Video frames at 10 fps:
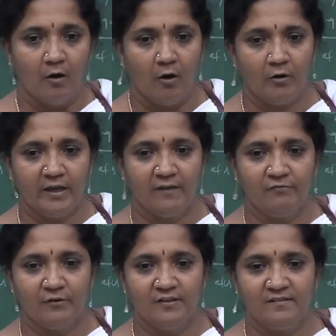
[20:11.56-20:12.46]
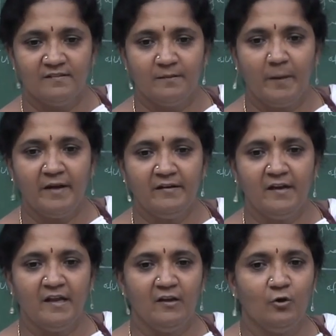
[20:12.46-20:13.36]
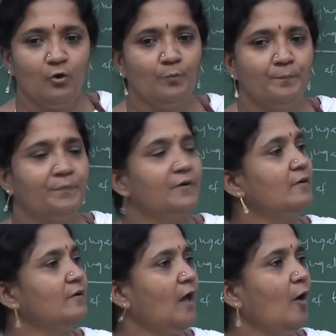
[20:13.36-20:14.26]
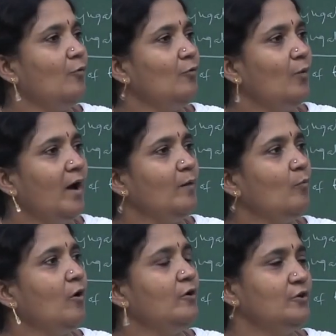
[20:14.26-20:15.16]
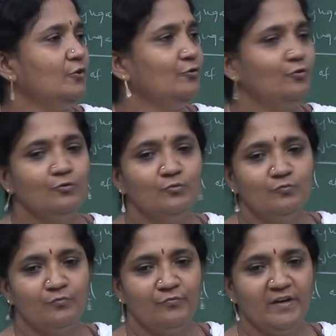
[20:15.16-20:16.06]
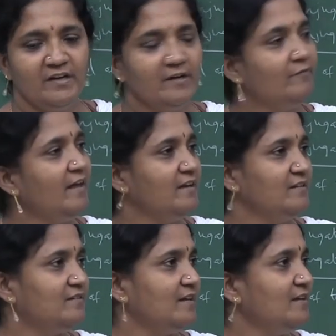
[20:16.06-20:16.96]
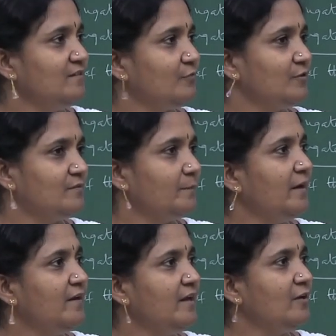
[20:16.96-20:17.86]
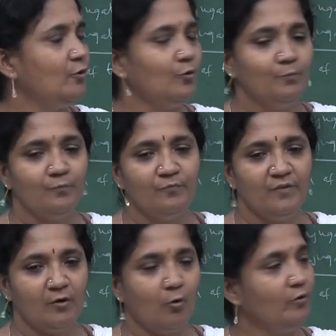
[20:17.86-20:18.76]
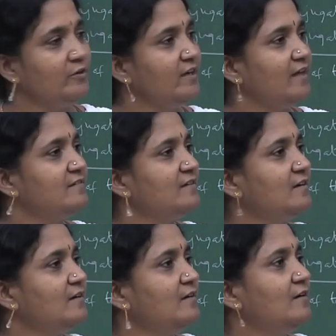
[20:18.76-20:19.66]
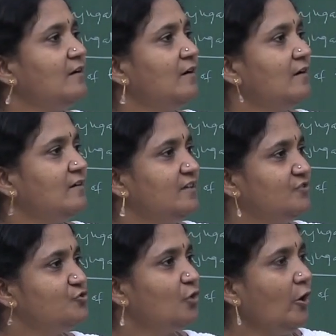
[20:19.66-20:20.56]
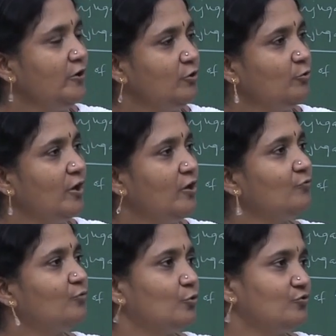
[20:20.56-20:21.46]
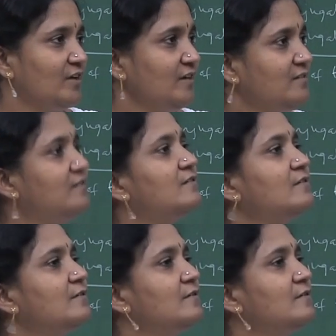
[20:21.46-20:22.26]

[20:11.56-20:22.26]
Okay, for the symmetric group, now I want you to, we did various things. For symmetric group, we wrote it as a disjoint union of cosets,